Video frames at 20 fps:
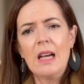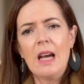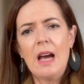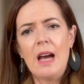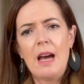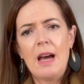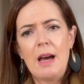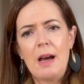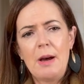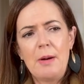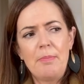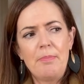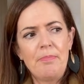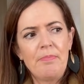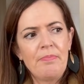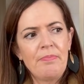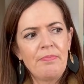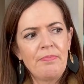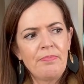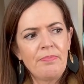
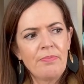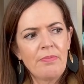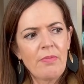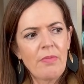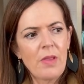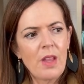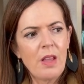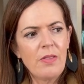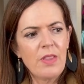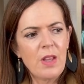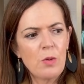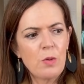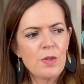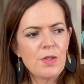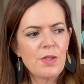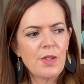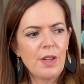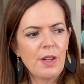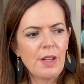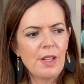There was
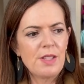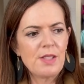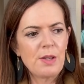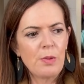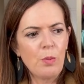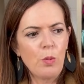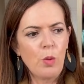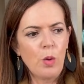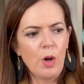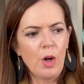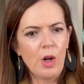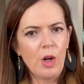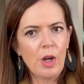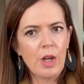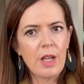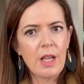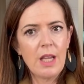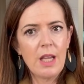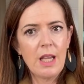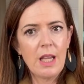certainly some
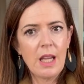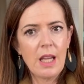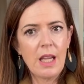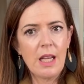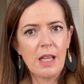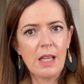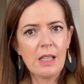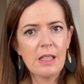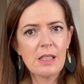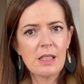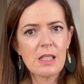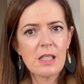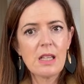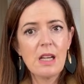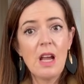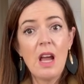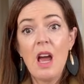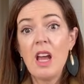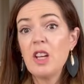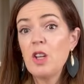work in it.
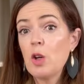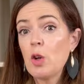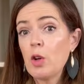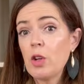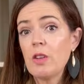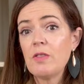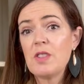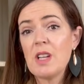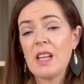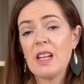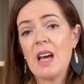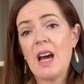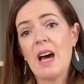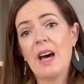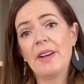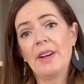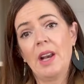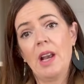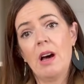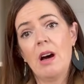You could have done it
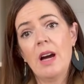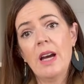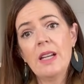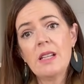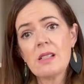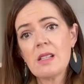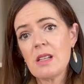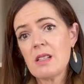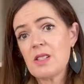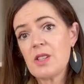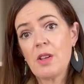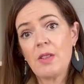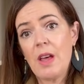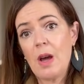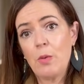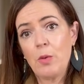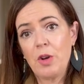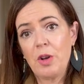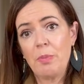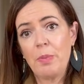unlined, and so
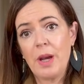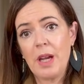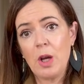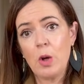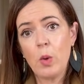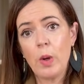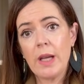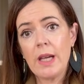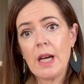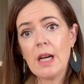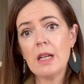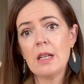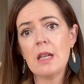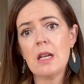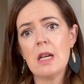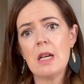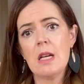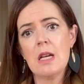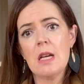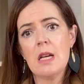that would have been quicker.
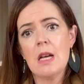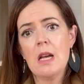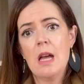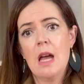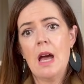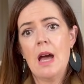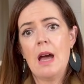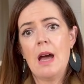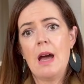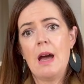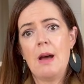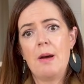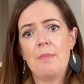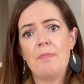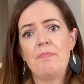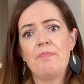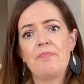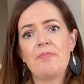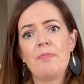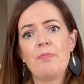
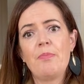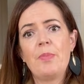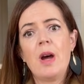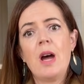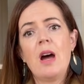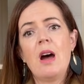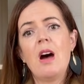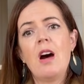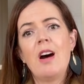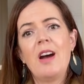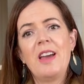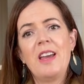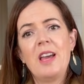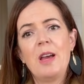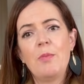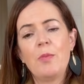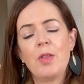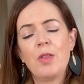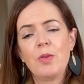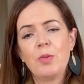But I
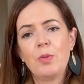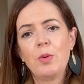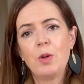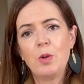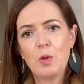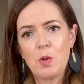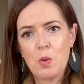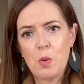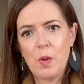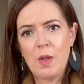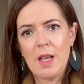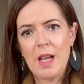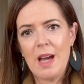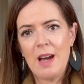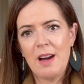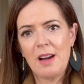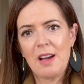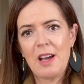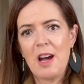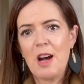am thrilled with the
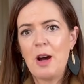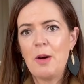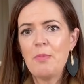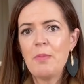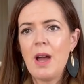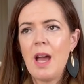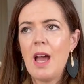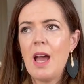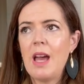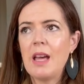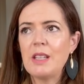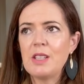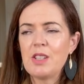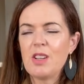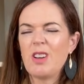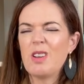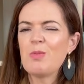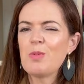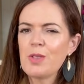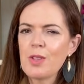outcome, and
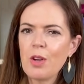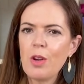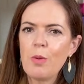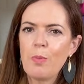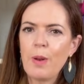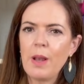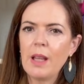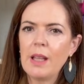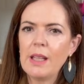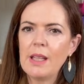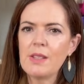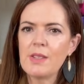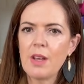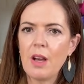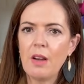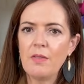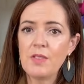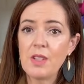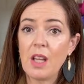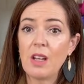I'm so pleased
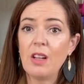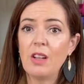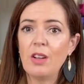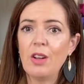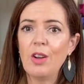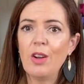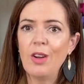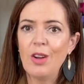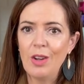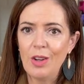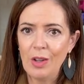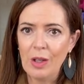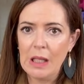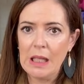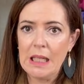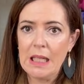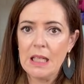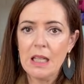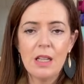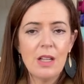that I've done it
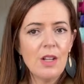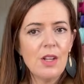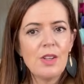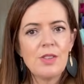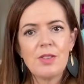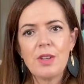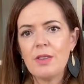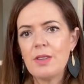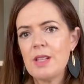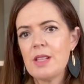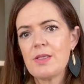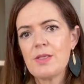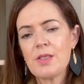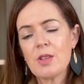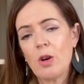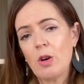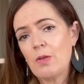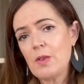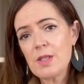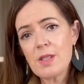early. So this,
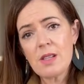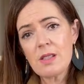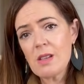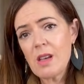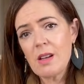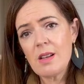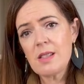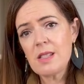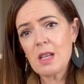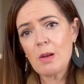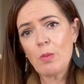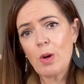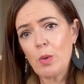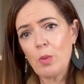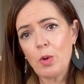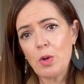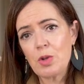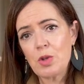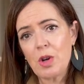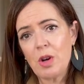obviously, it's going to sit in my
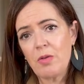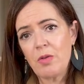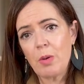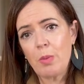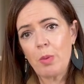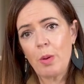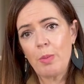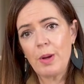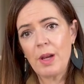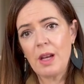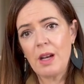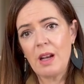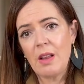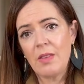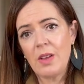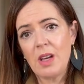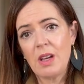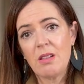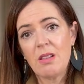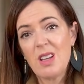wardrobe for probably
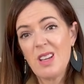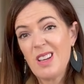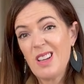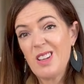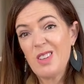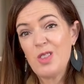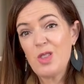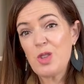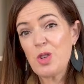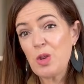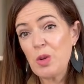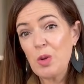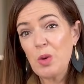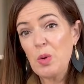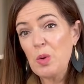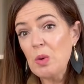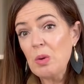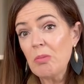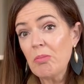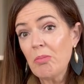another
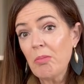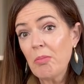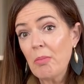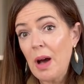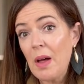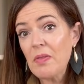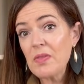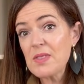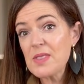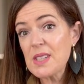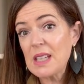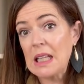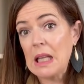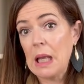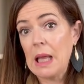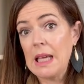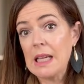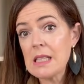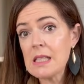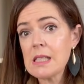2 months at
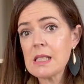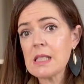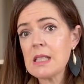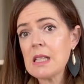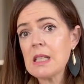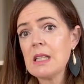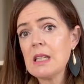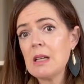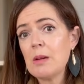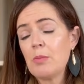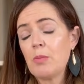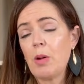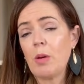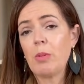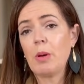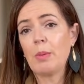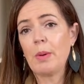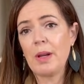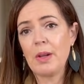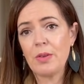least,
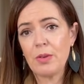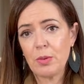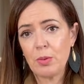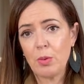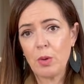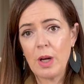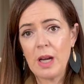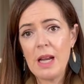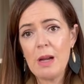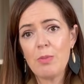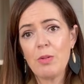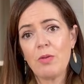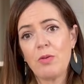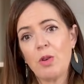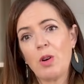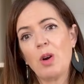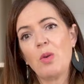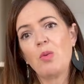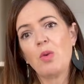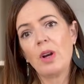probably 3
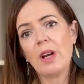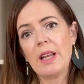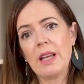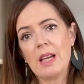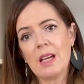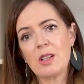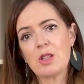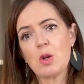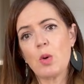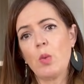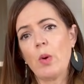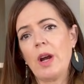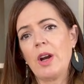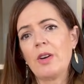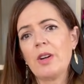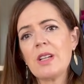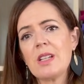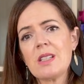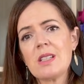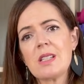before I really get to
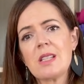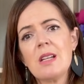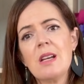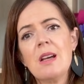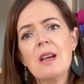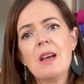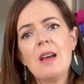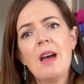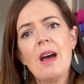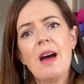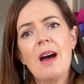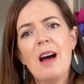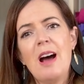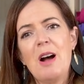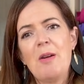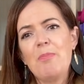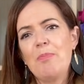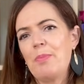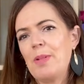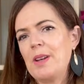wear it.
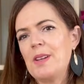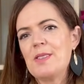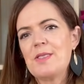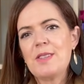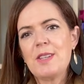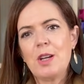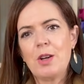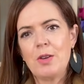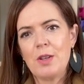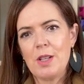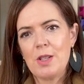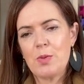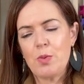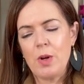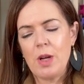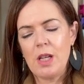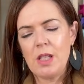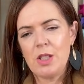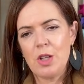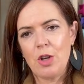But it's there and it's
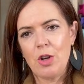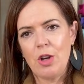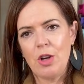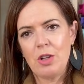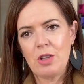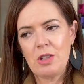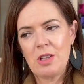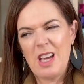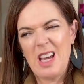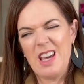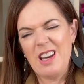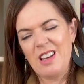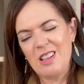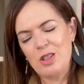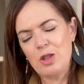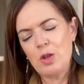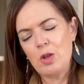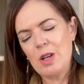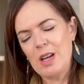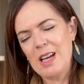ready to go. And I
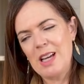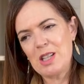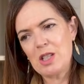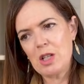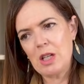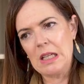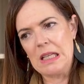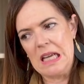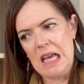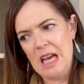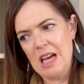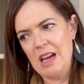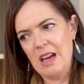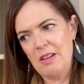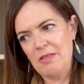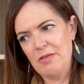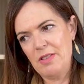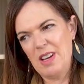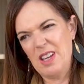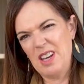do actually
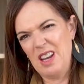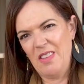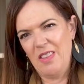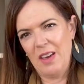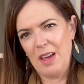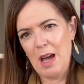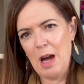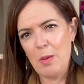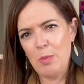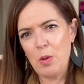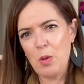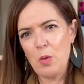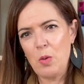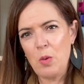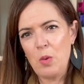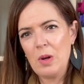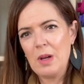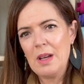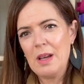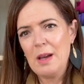have another
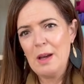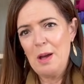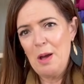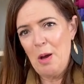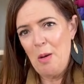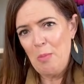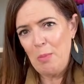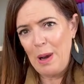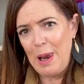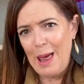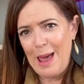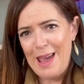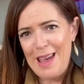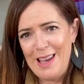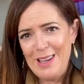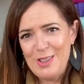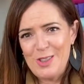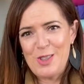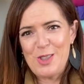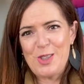couple
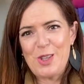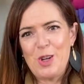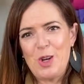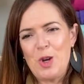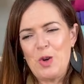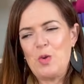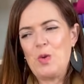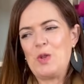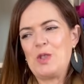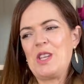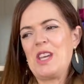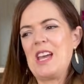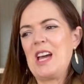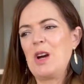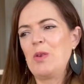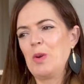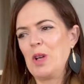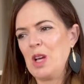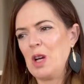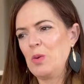planned, so we'll see
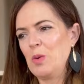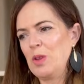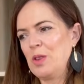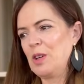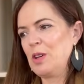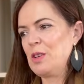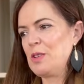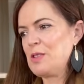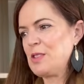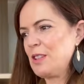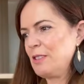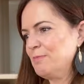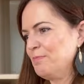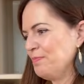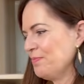how we go with those.